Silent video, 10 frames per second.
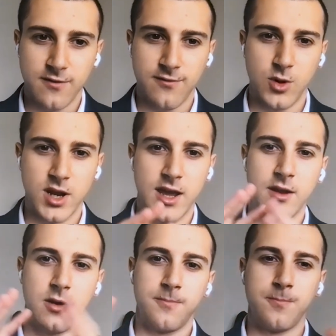of really
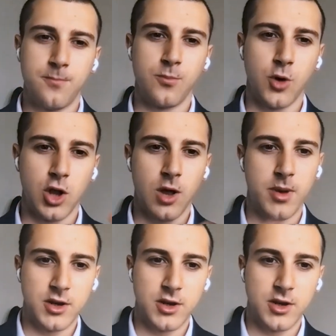get a global